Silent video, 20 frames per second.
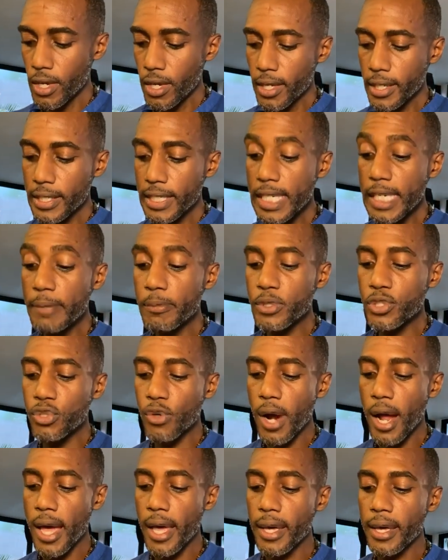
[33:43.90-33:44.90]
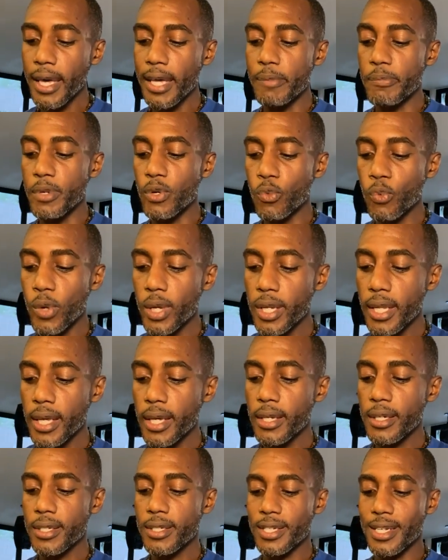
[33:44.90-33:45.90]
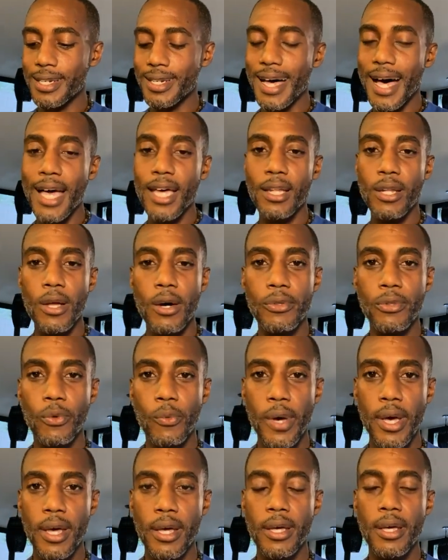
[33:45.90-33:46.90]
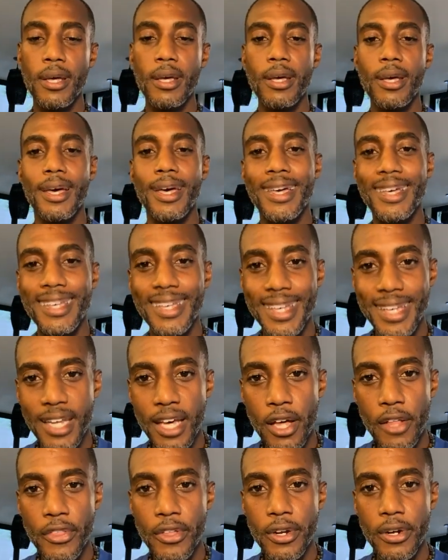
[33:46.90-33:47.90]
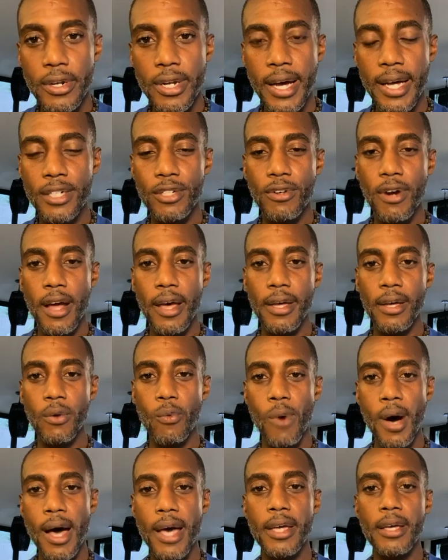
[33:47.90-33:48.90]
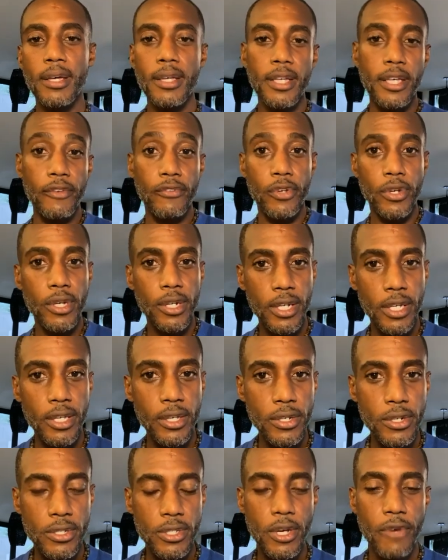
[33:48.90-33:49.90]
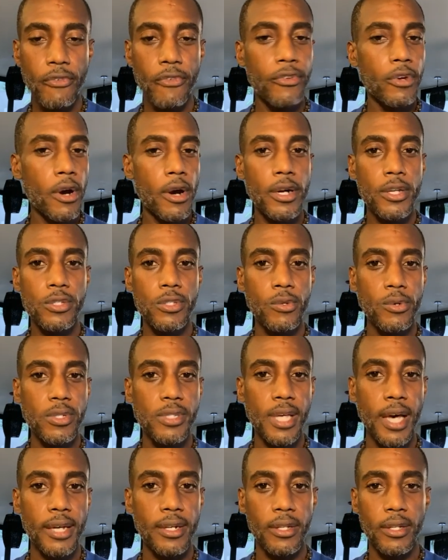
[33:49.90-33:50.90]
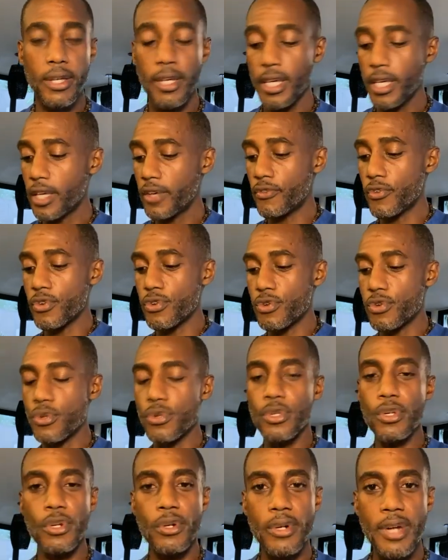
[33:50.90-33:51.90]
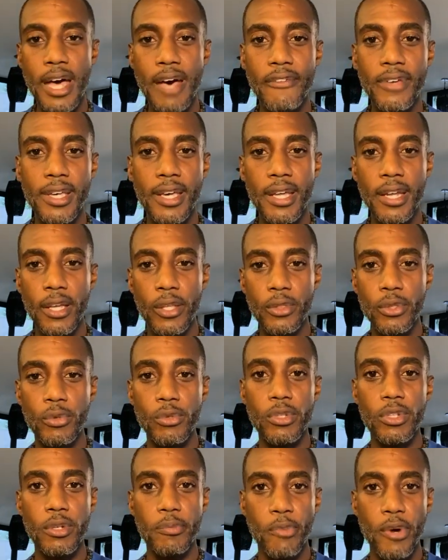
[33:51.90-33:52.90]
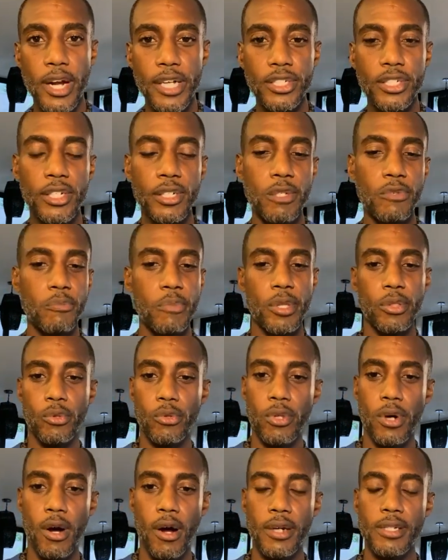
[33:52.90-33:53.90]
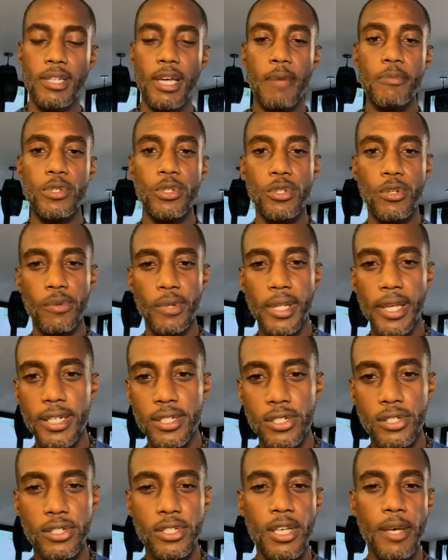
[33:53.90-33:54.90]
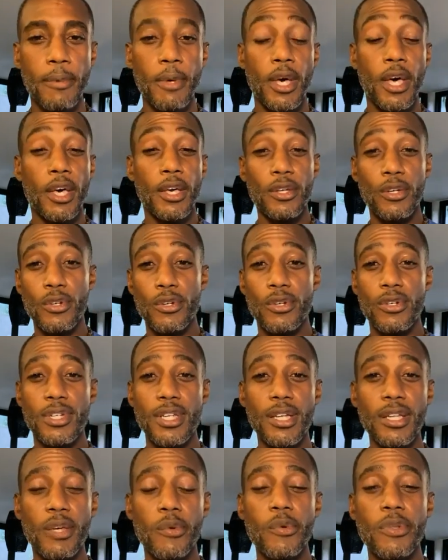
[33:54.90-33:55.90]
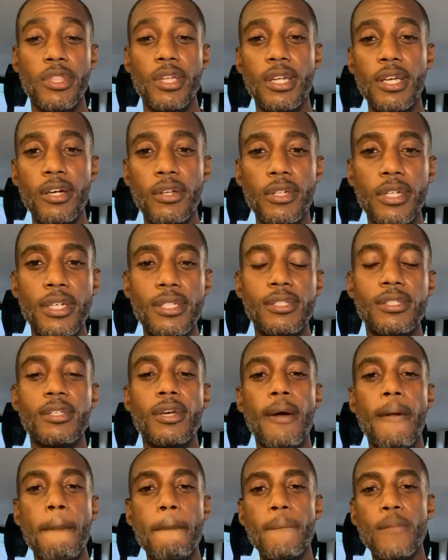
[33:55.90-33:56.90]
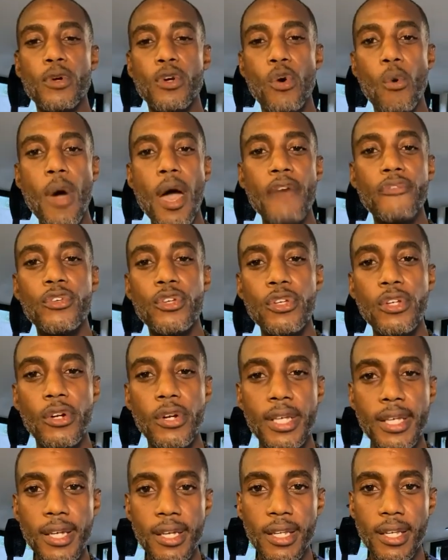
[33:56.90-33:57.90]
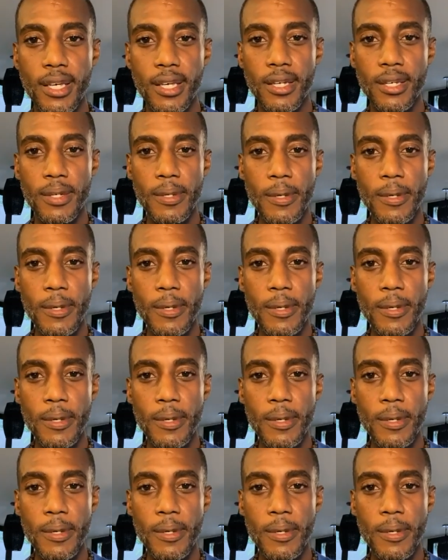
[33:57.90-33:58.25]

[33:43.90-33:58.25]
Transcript: Keep trying and be willing to die along the way. Get healthy or die trying. Why? If you're going to kill yourself, if you're already suicidal, if you're navigating through the depression, you've been through the hard times in your relationship, you're dealing with an illness, go after your healing